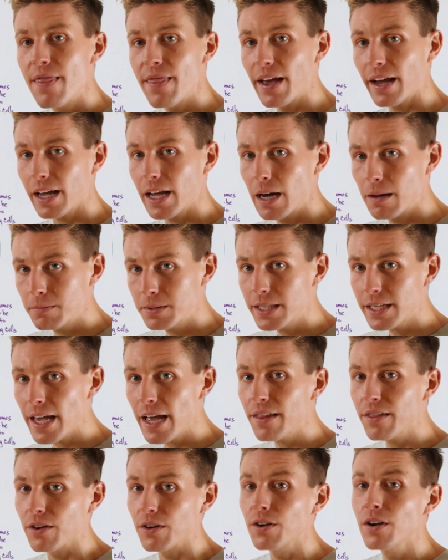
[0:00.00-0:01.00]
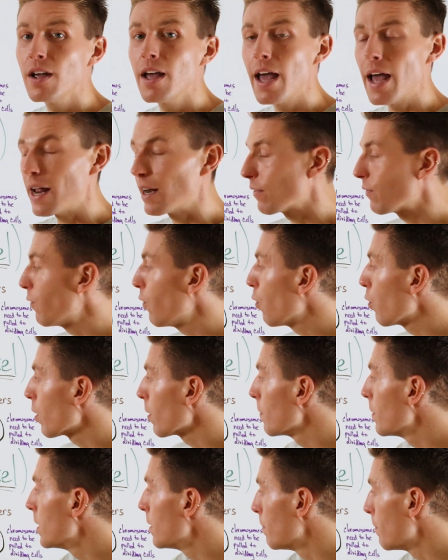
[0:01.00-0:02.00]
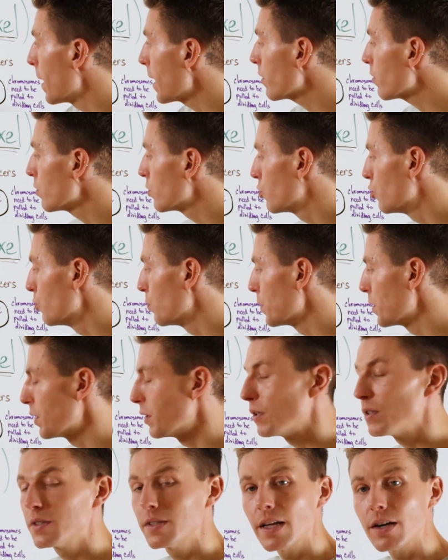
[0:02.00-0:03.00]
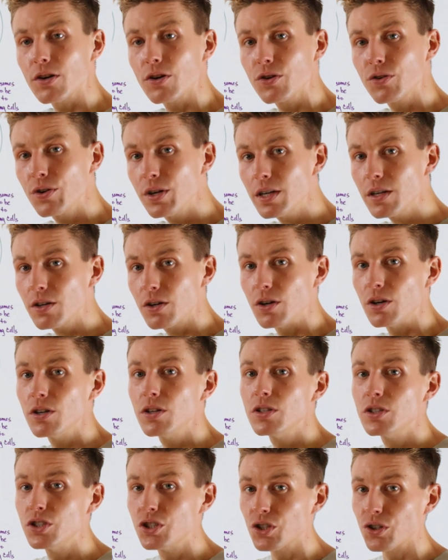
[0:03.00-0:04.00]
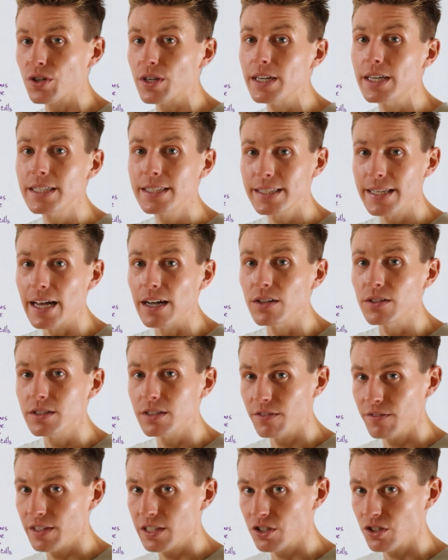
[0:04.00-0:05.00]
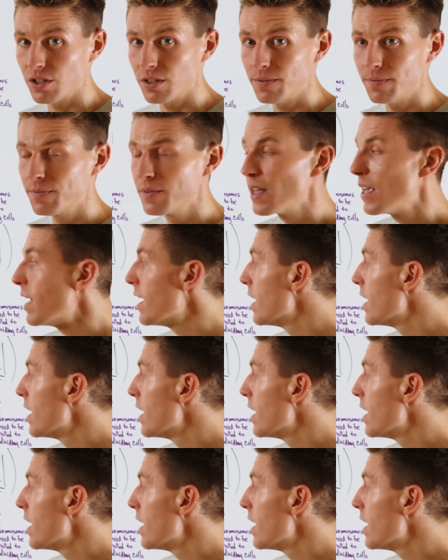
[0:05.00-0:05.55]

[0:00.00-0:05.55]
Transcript: that come together and form microtubules that are critical during cell division.